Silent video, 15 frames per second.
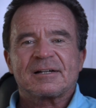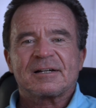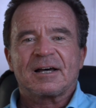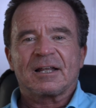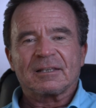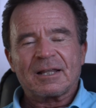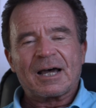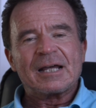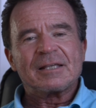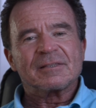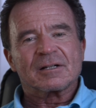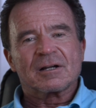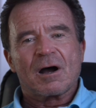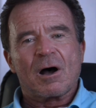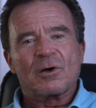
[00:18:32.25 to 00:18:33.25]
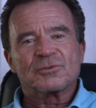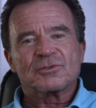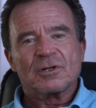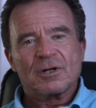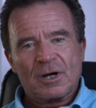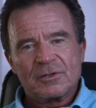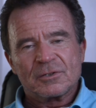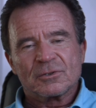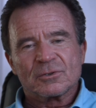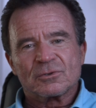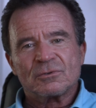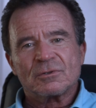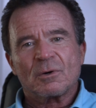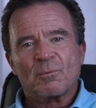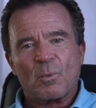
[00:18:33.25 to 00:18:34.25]
a light that costs
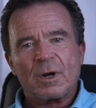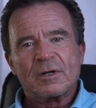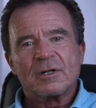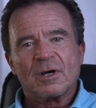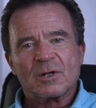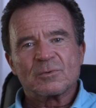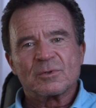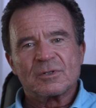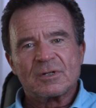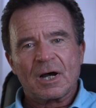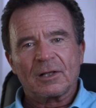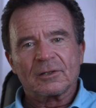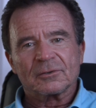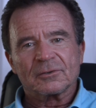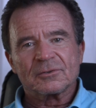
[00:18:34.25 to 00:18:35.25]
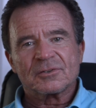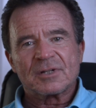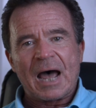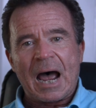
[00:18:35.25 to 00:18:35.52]
under $100,